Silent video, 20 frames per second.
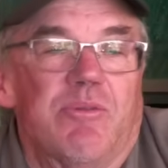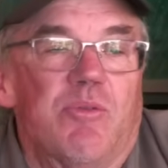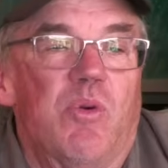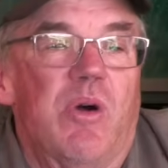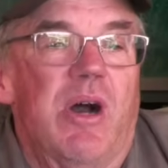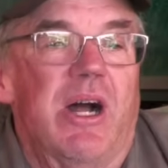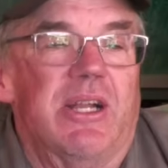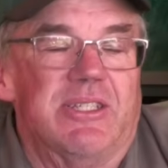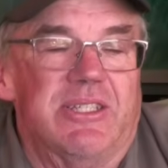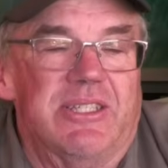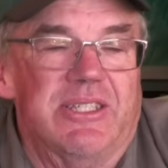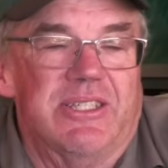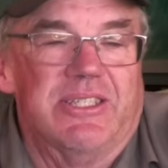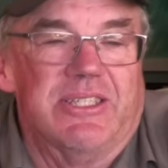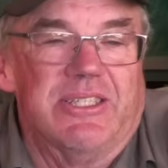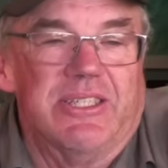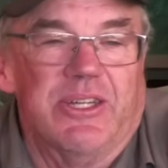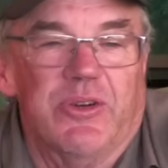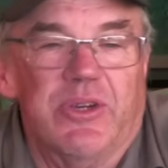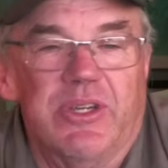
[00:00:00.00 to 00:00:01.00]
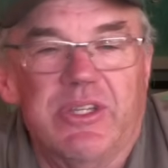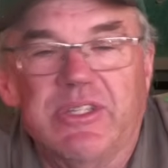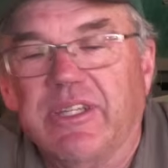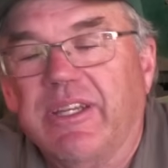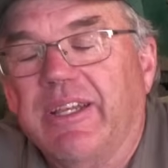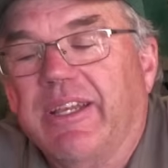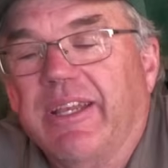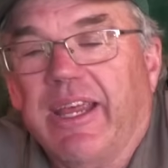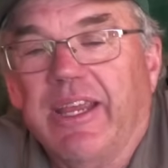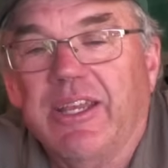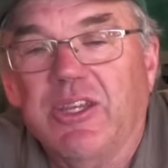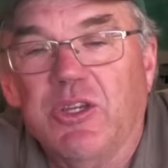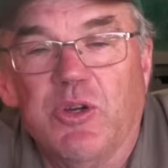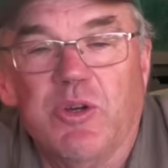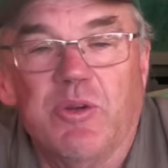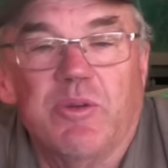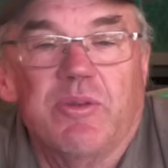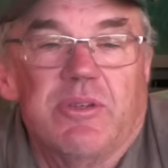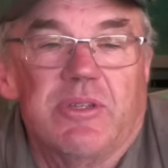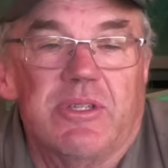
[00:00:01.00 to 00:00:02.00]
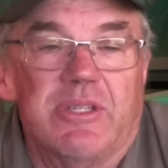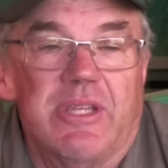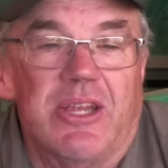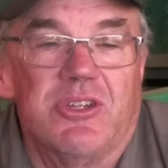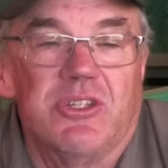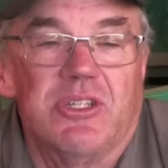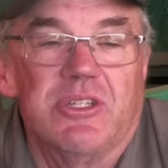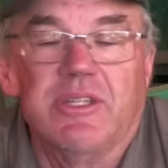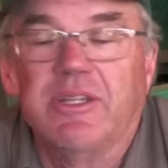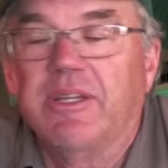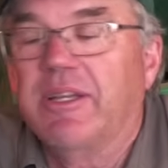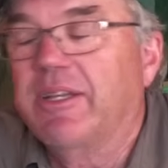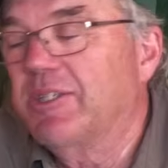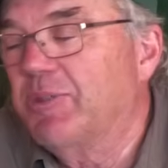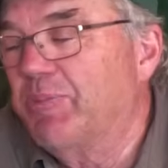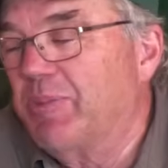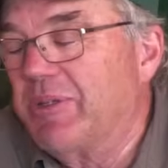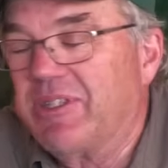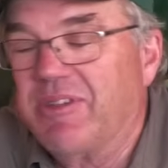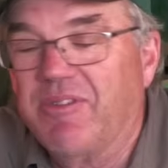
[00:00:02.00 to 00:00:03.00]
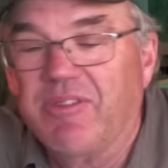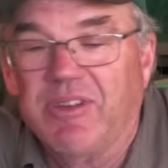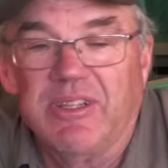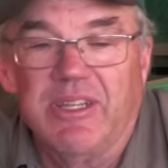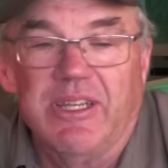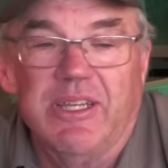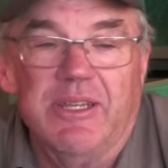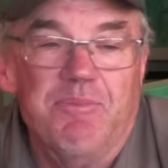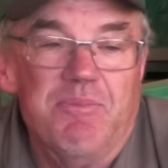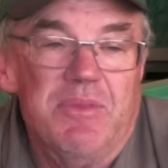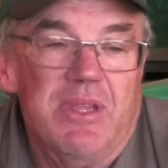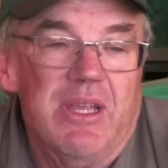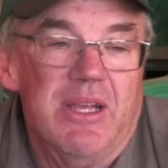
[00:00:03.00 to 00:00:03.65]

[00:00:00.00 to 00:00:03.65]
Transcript: watch this series and your session specifically,